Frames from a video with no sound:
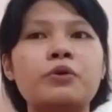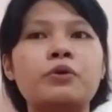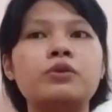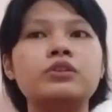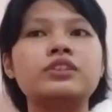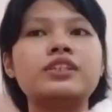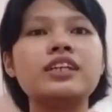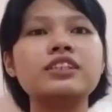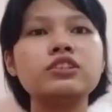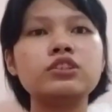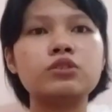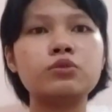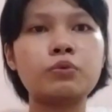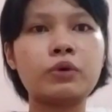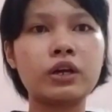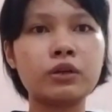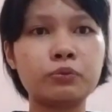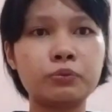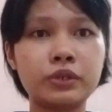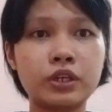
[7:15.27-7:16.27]
that's
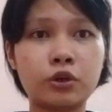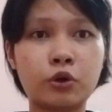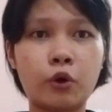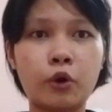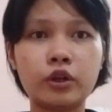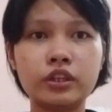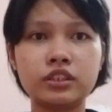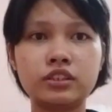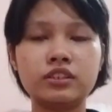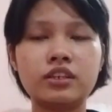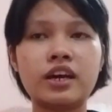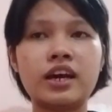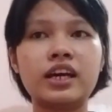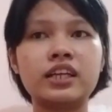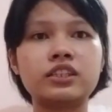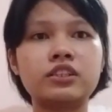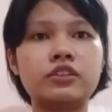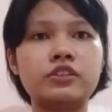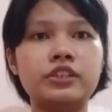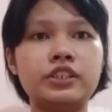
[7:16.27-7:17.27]
what we call
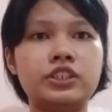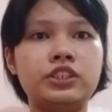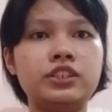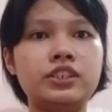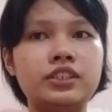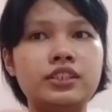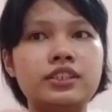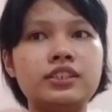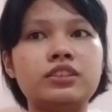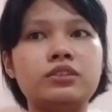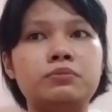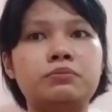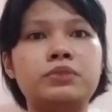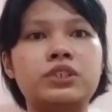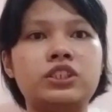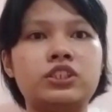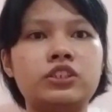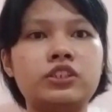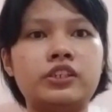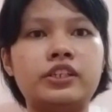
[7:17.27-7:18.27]
heterogeneous
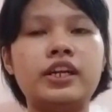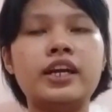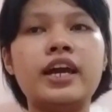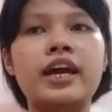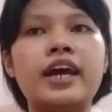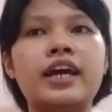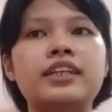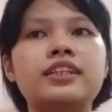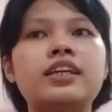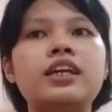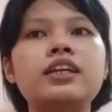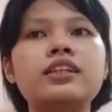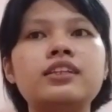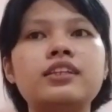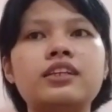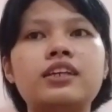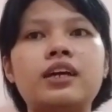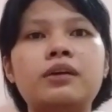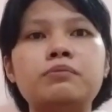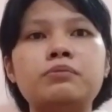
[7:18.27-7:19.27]
mixture, and it
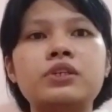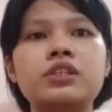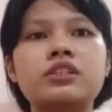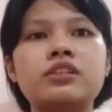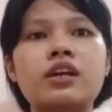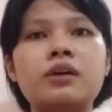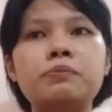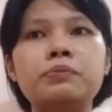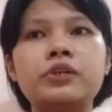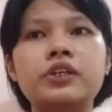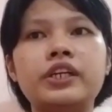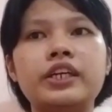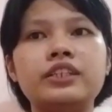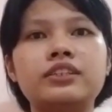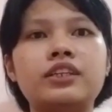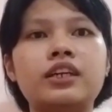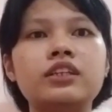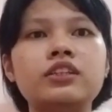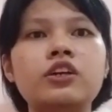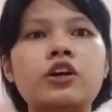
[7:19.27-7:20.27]
can be
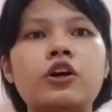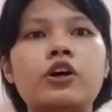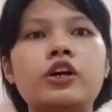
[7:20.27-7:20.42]
separated,